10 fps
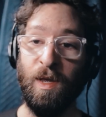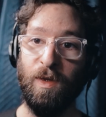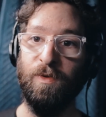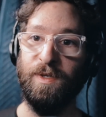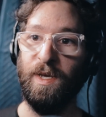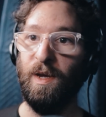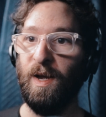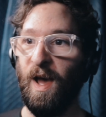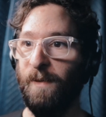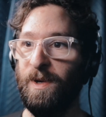using a
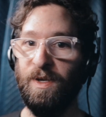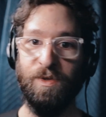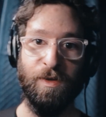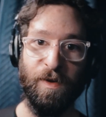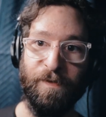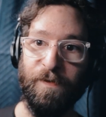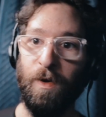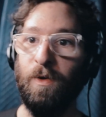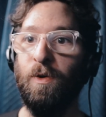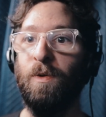combination of
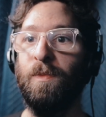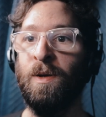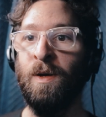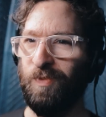foam,